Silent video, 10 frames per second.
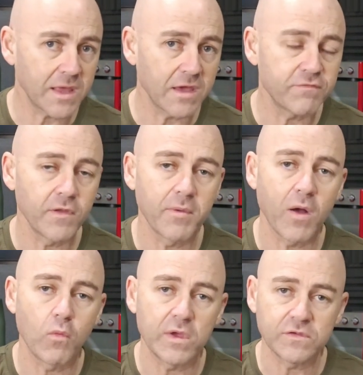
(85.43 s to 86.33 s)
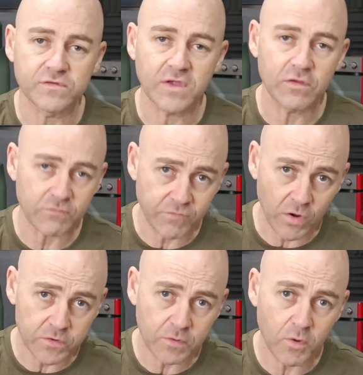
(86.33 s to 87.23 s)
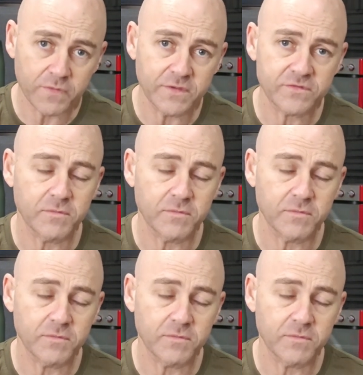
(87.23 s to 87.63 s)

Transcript: careful about where you set your volume on this,